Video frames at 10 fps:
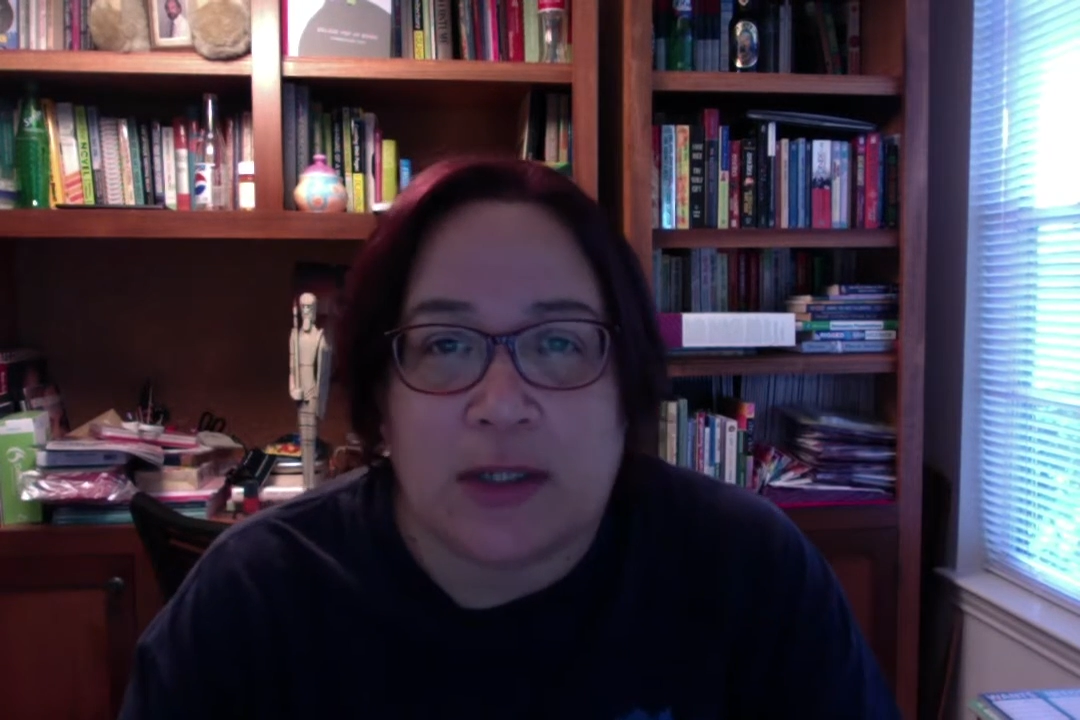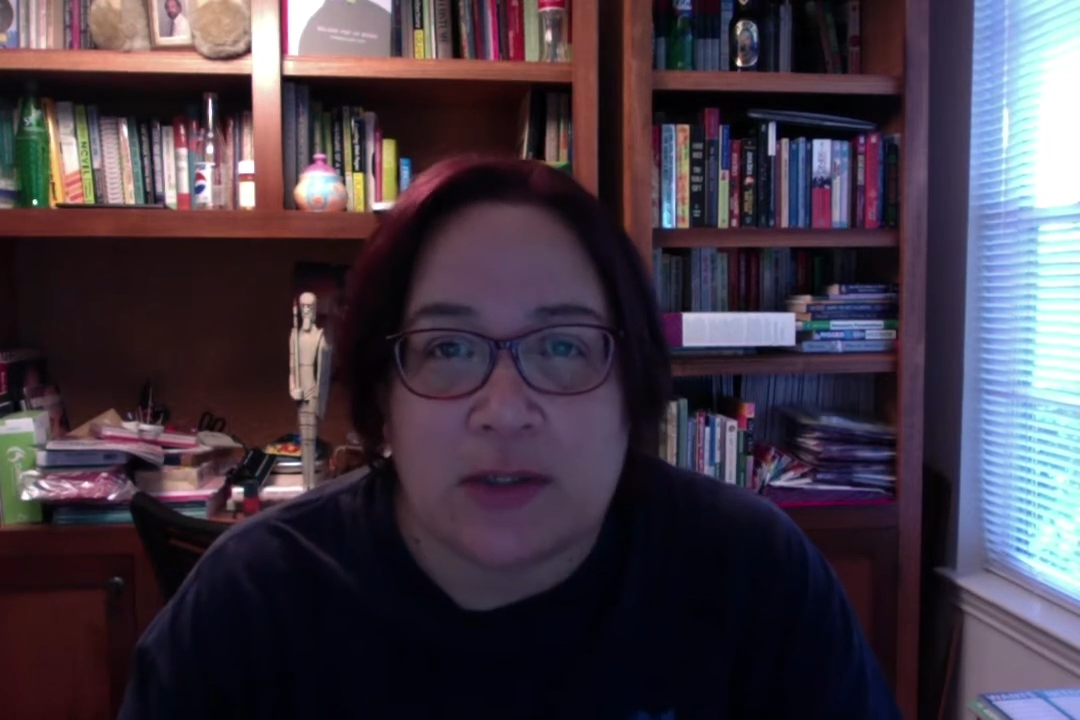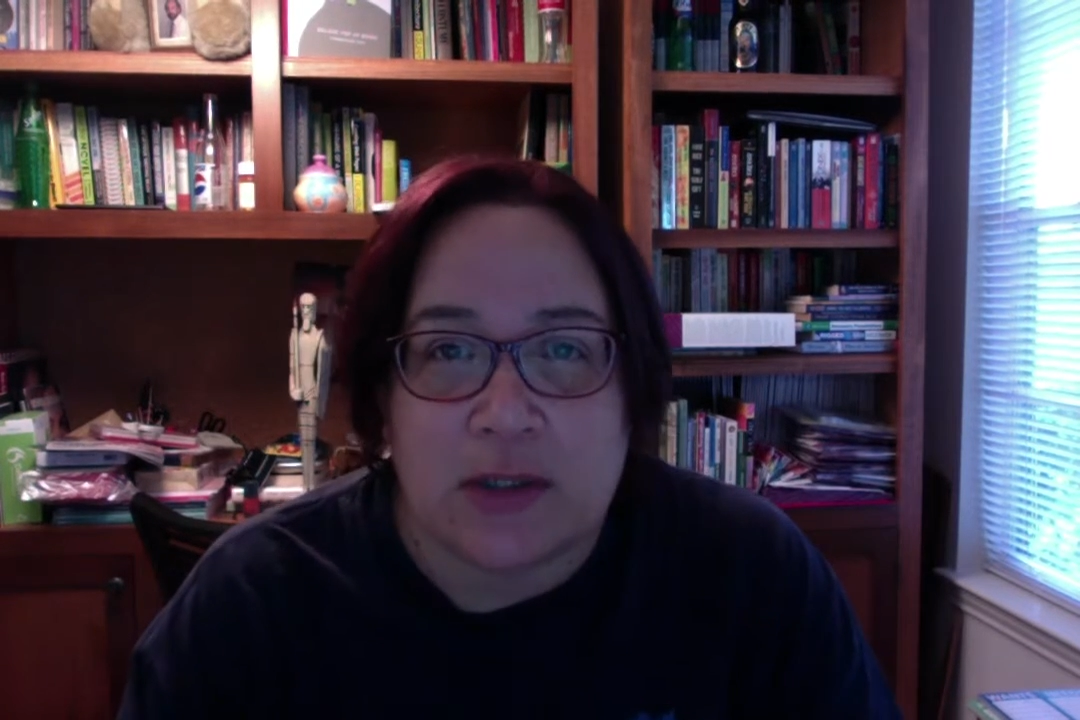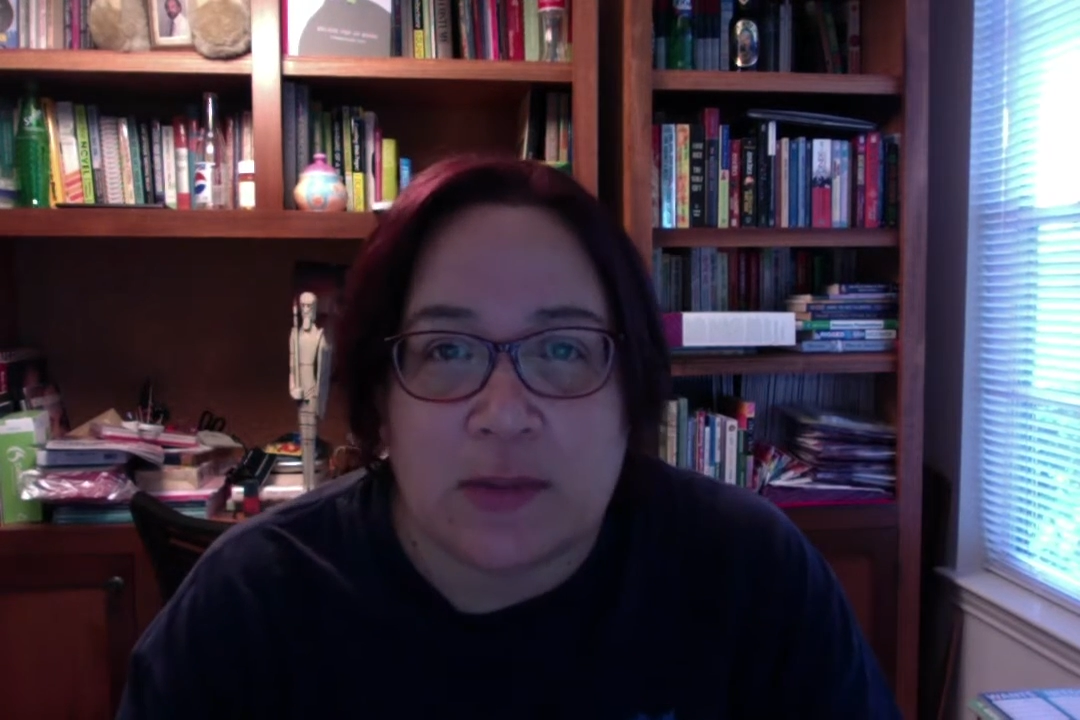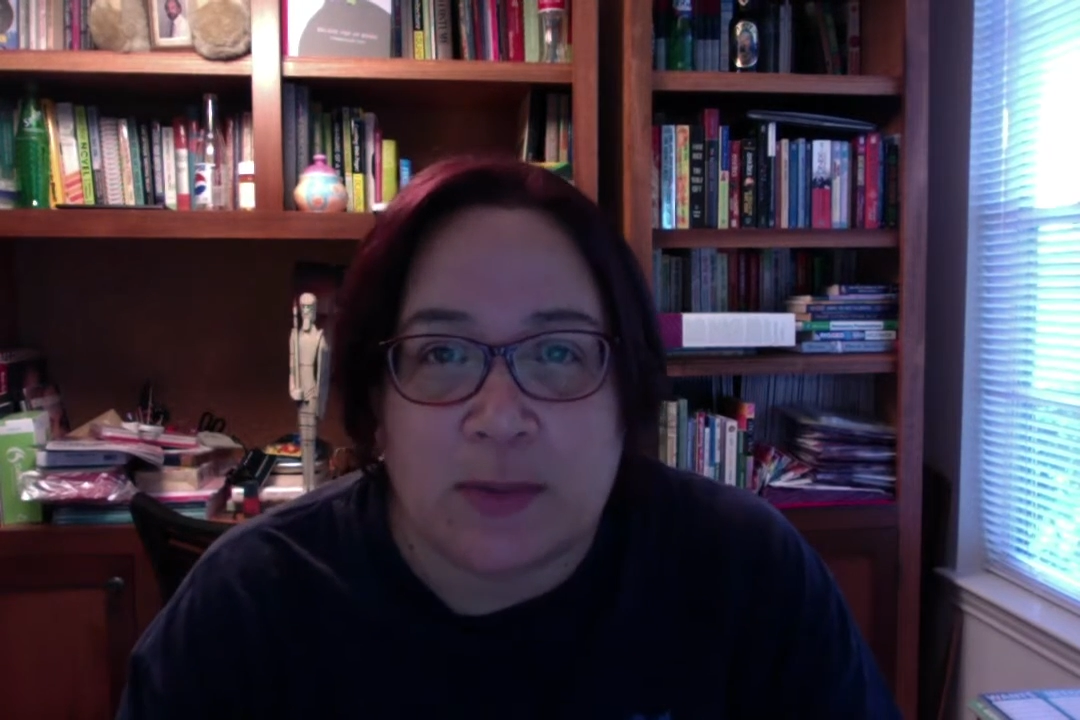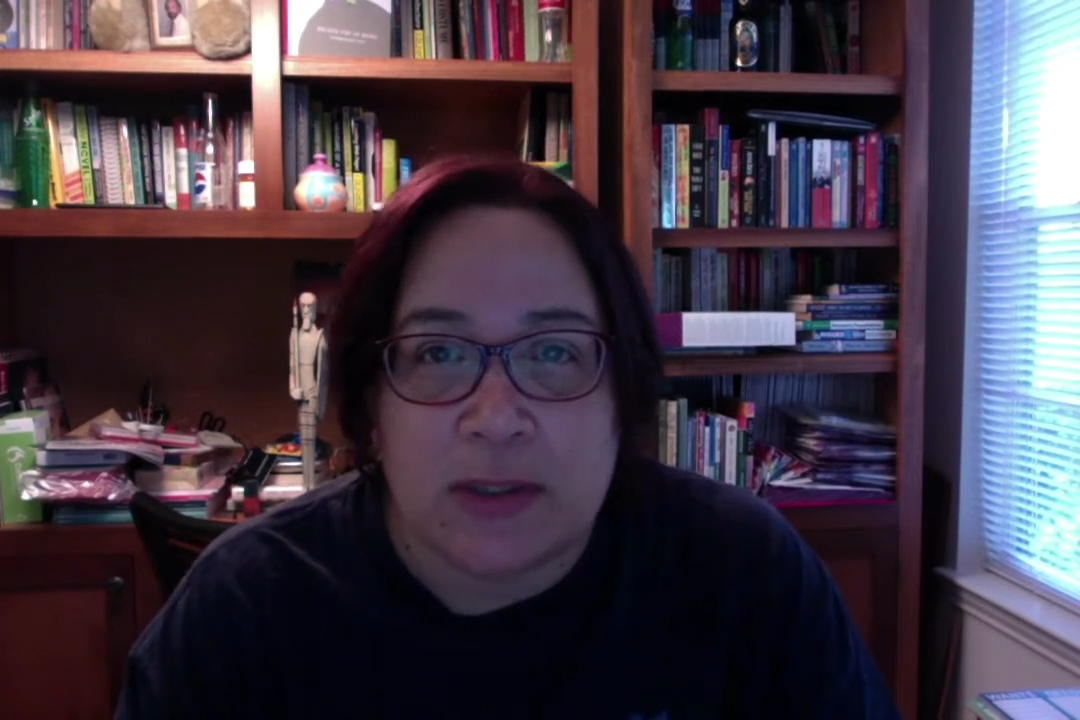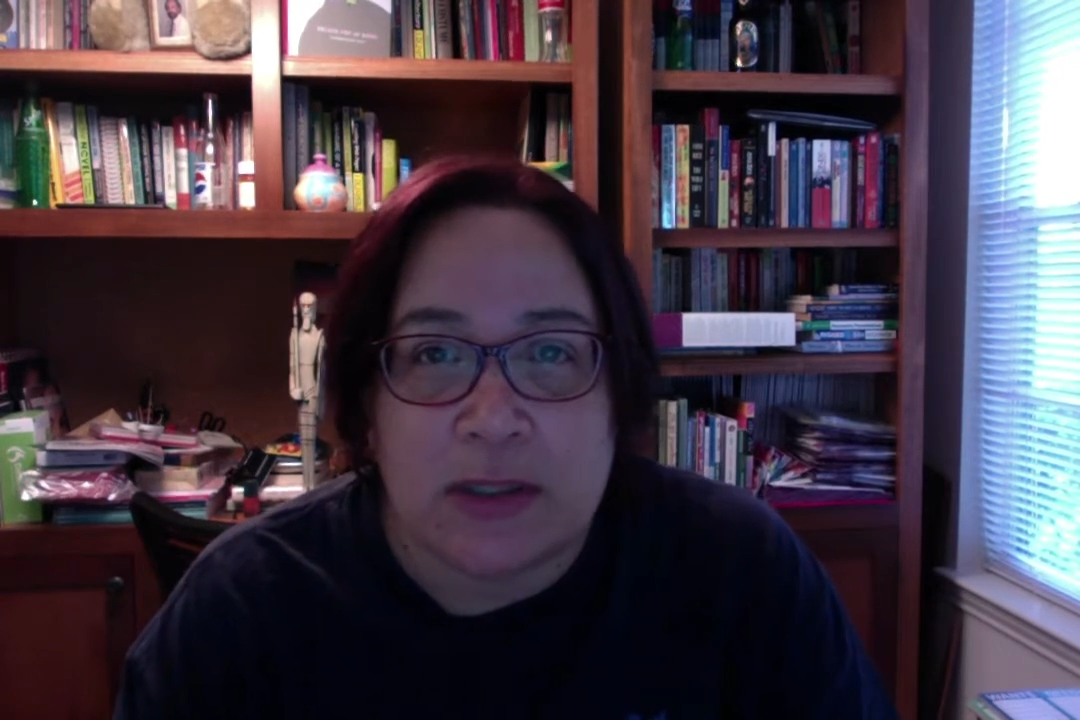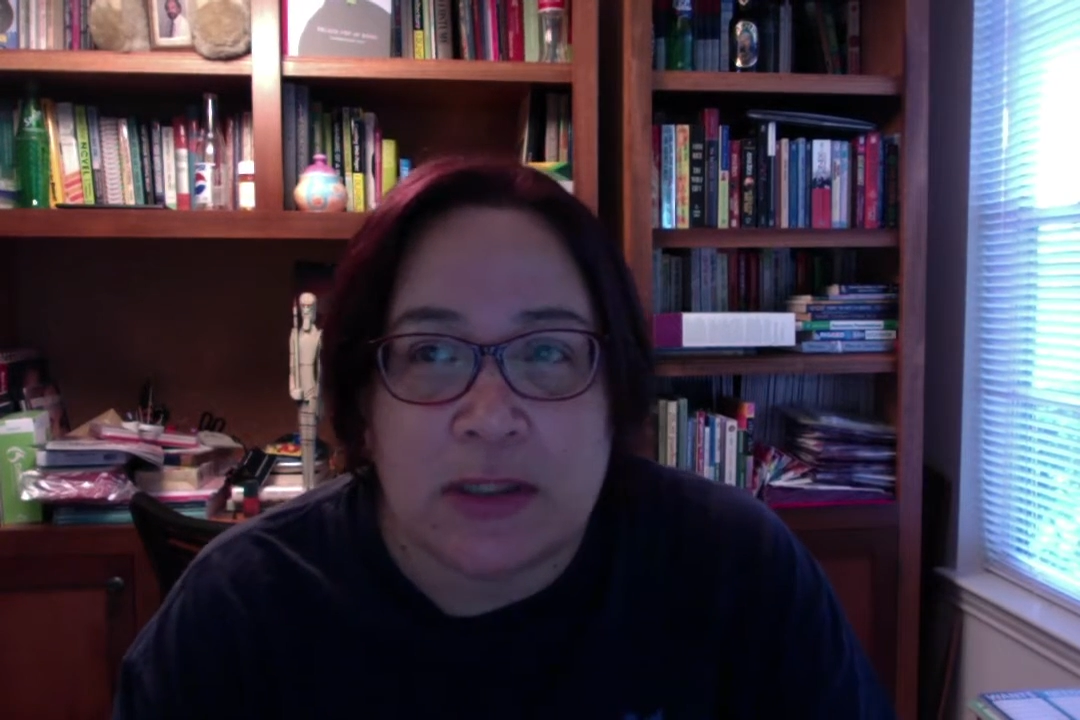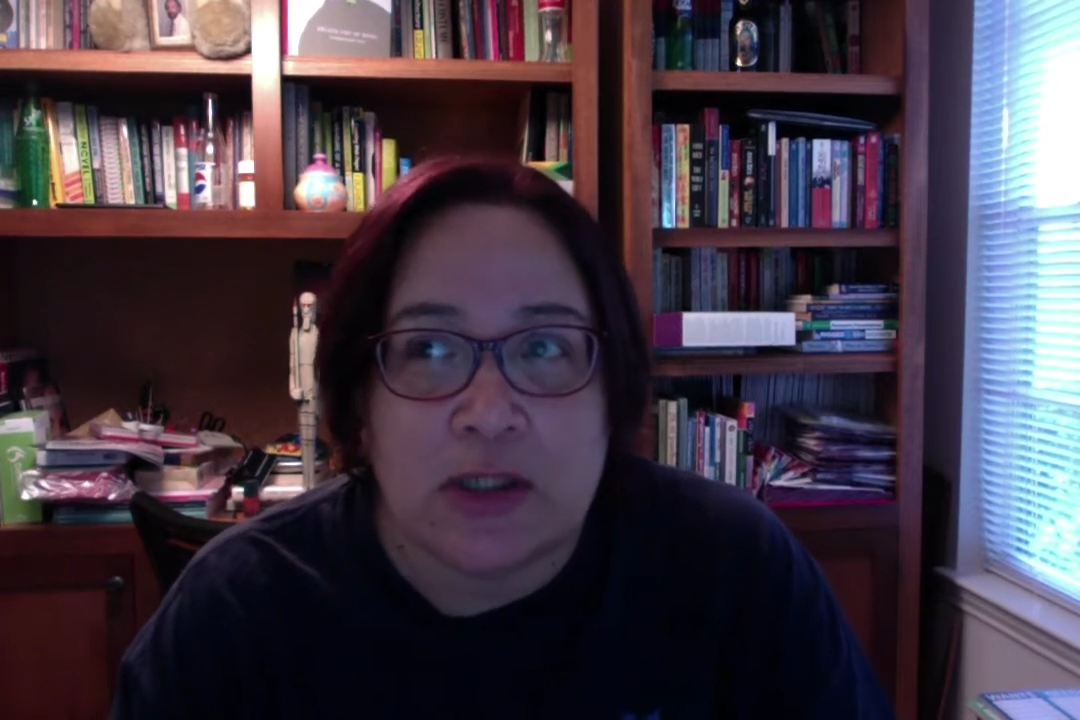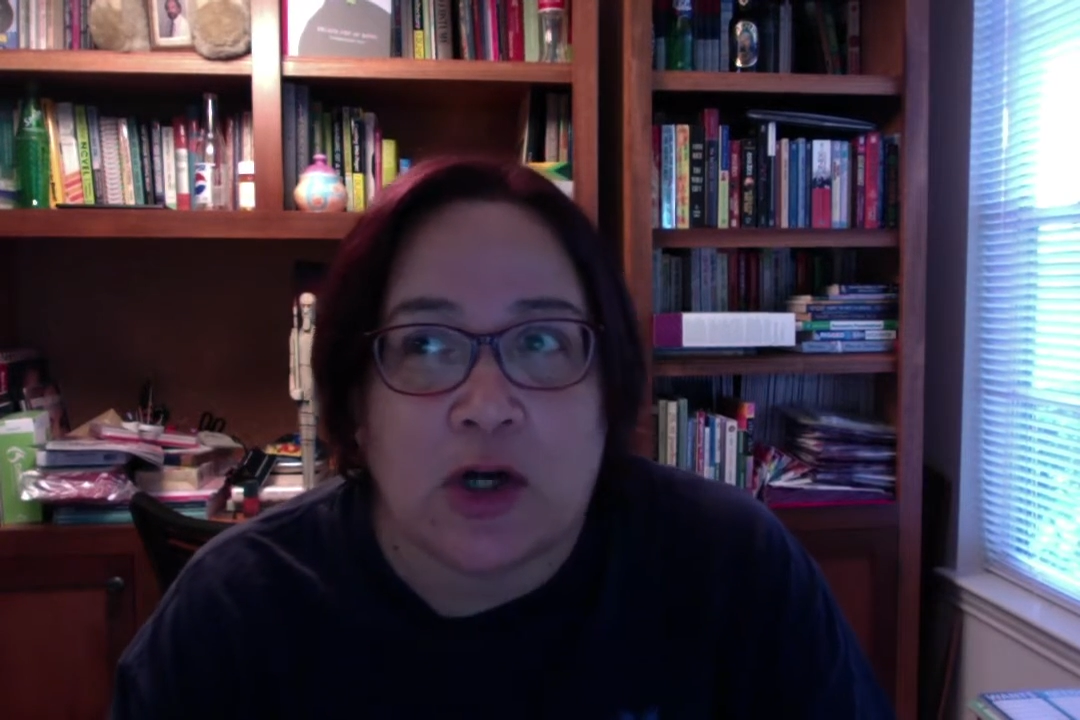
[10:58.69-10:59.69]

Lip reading: else's business